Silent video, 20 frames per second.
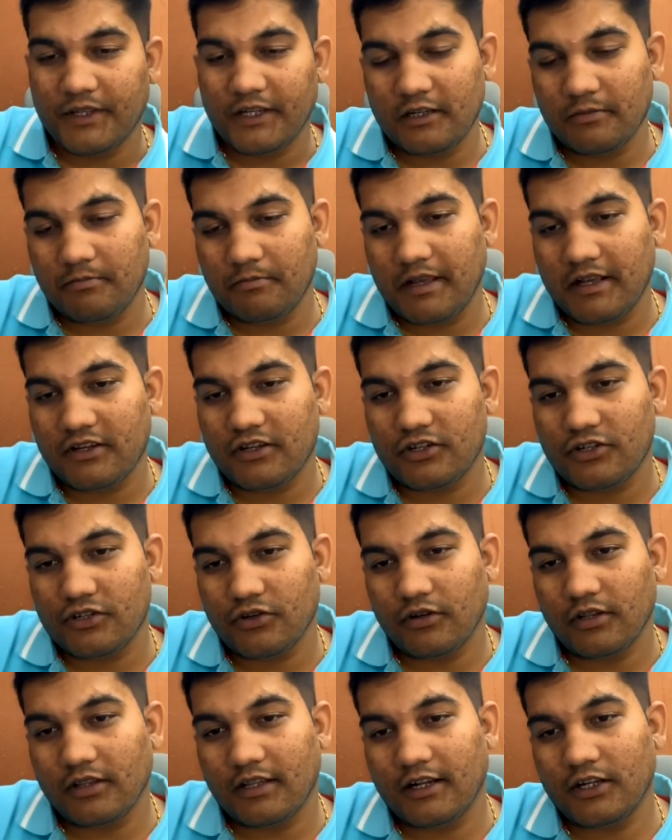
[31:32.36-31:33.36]
it makes
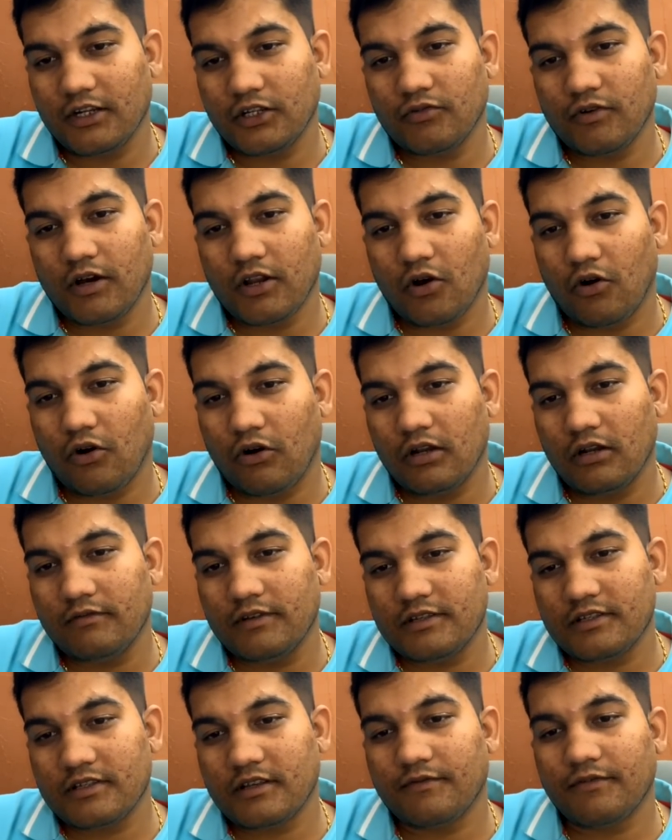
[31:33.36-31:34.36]
sure that you are
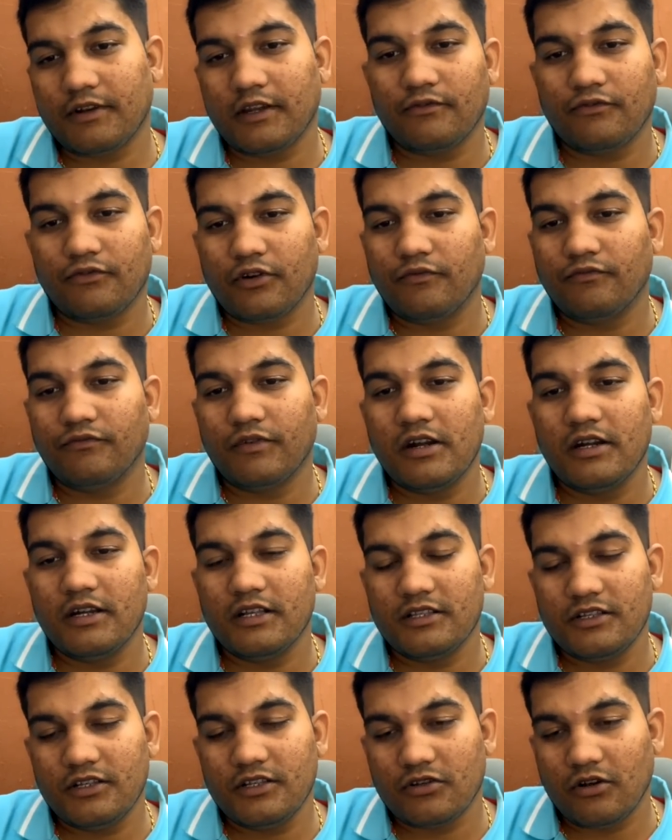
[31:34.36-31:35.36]
always suffering from one
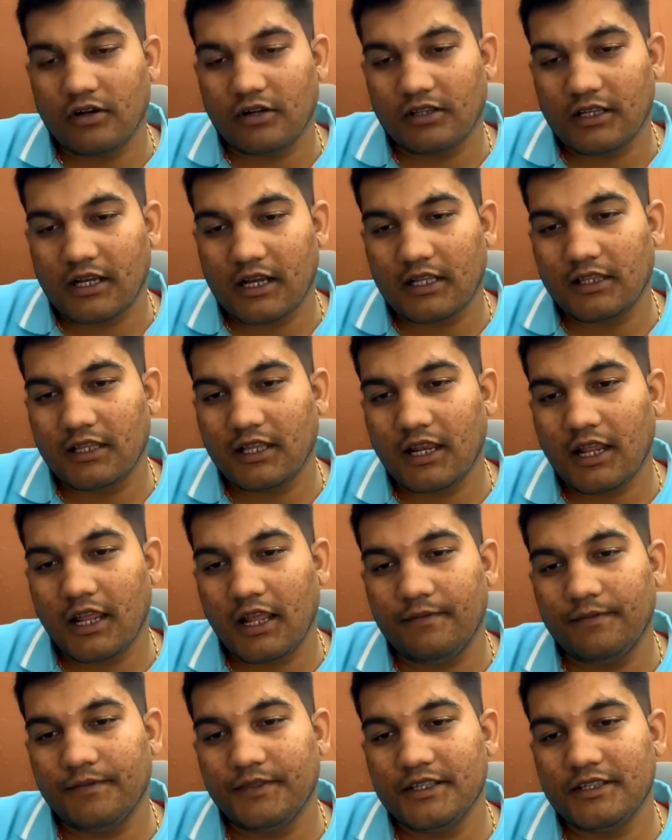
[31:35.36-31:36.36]
disease or the other.
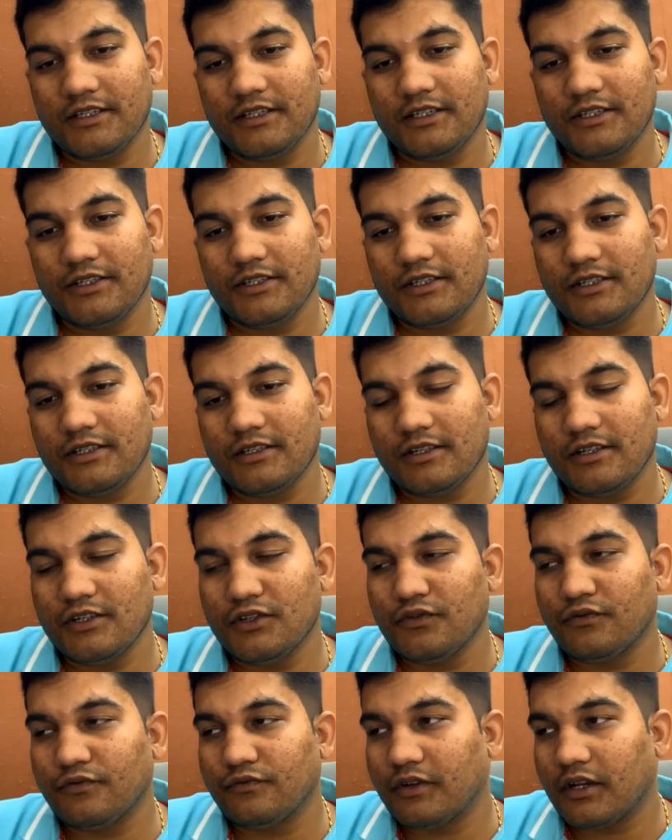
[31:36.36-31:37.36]
And this disease
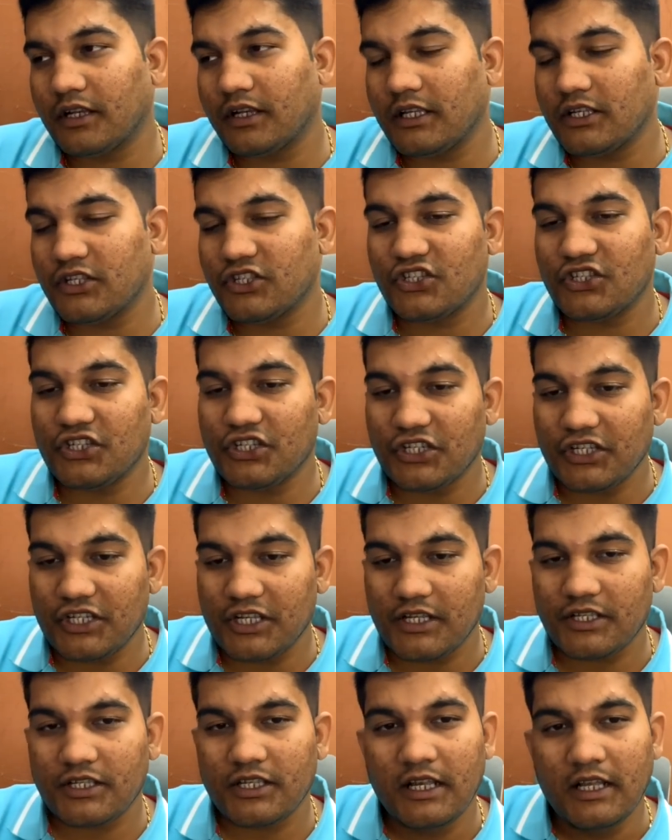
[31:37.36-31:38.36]
is very
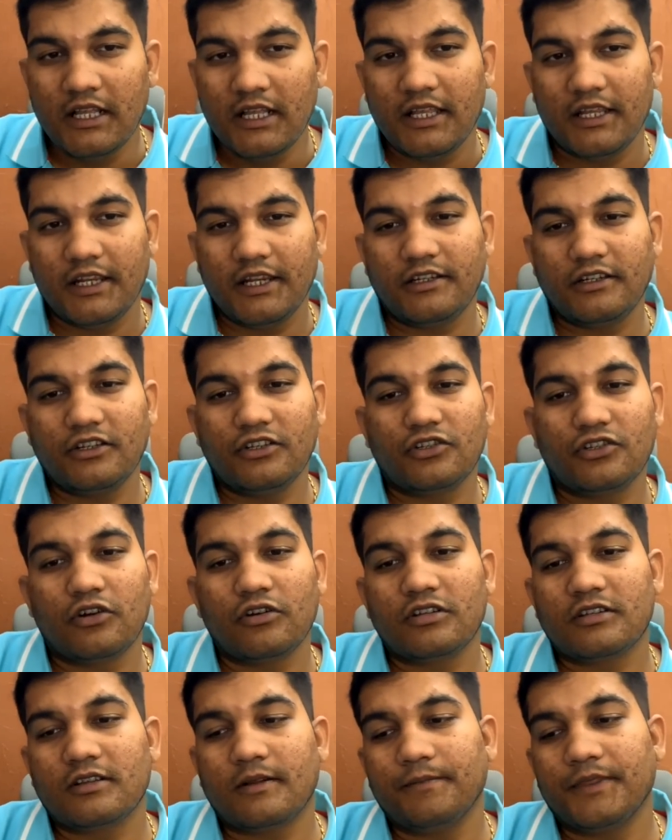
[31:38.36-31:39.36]
serious. It is
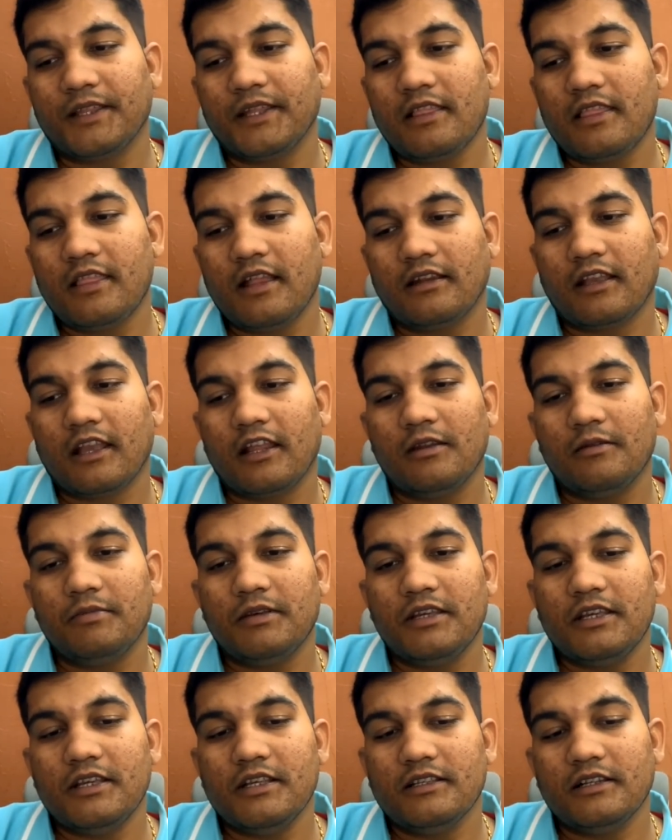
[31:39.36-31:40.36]
not something that can
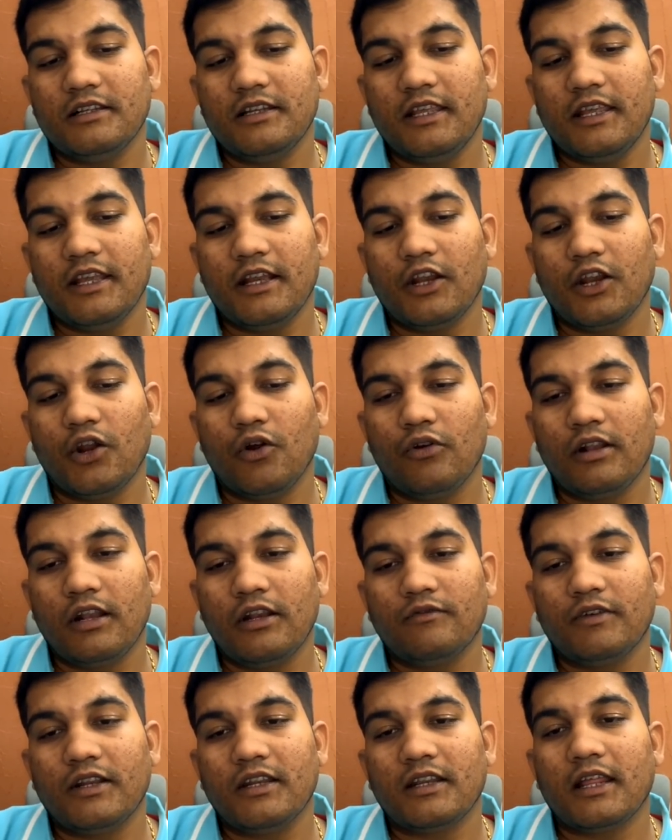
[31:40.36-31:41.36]
be easily ignored,
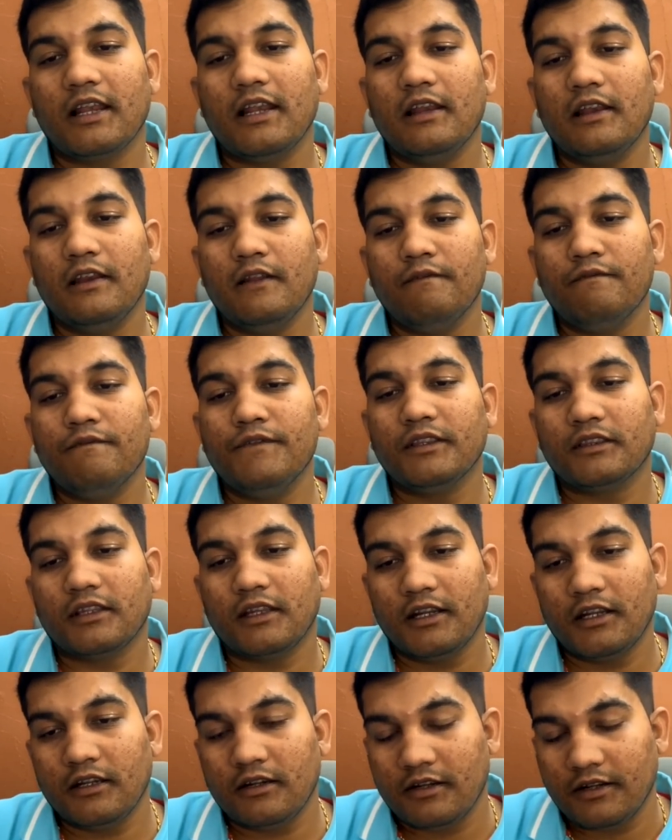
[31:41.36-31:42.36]
and one can live with
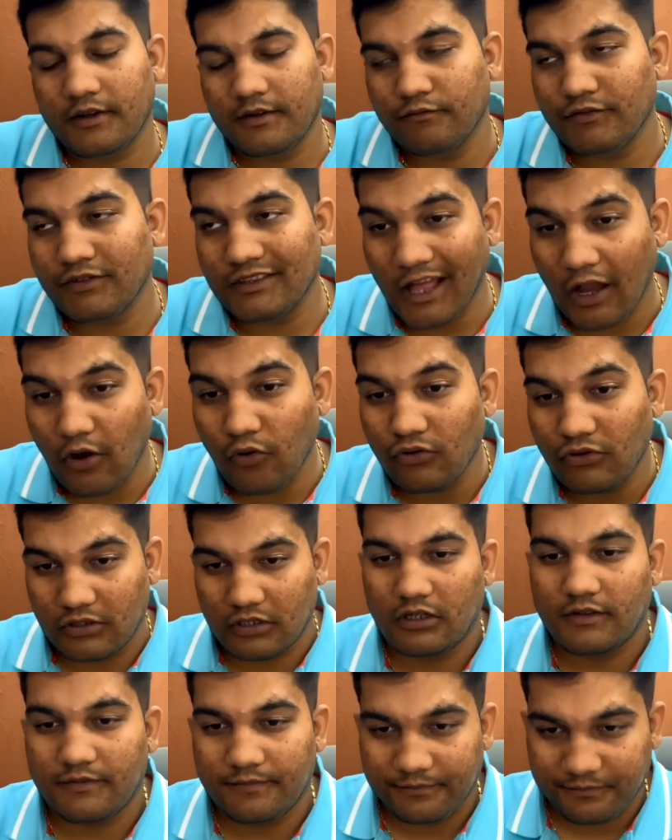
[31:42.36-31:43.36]
it without